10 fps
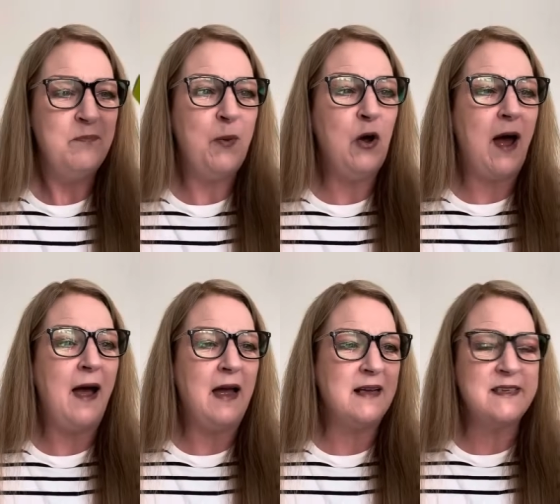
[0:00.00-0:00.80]
But
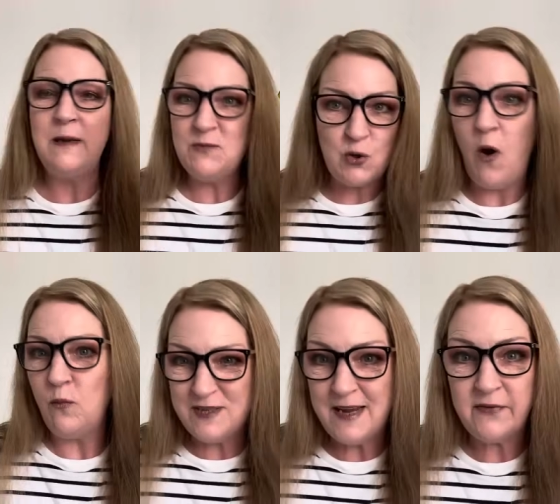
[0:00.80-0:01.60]
I, I seem to
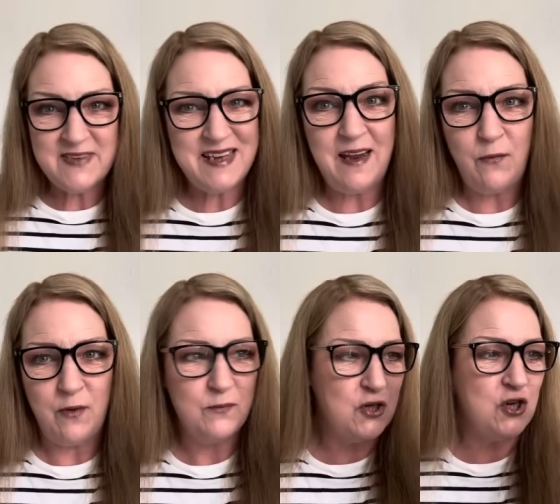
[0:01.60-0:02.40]
always have
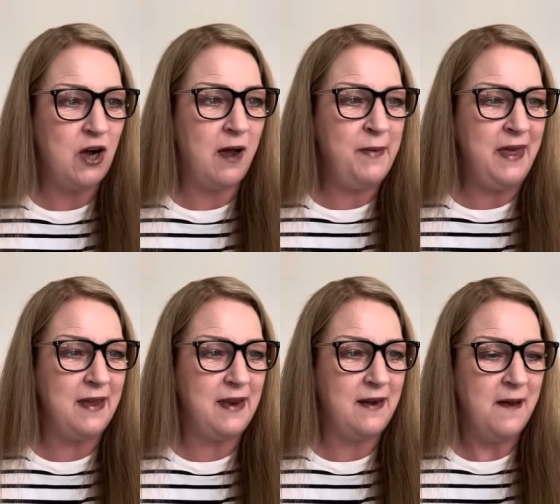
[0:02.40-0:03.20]
serums, do you know what I
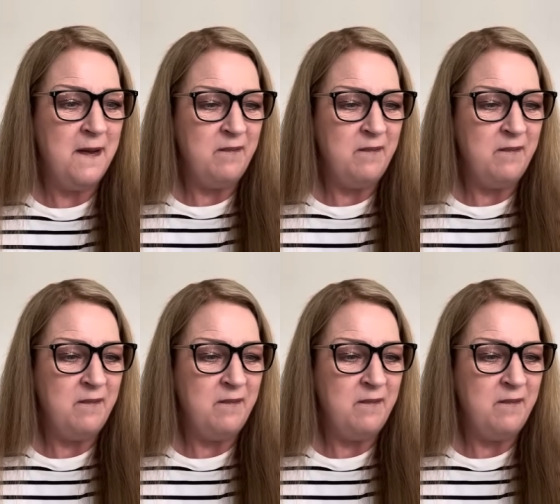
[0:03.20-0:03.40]
mean?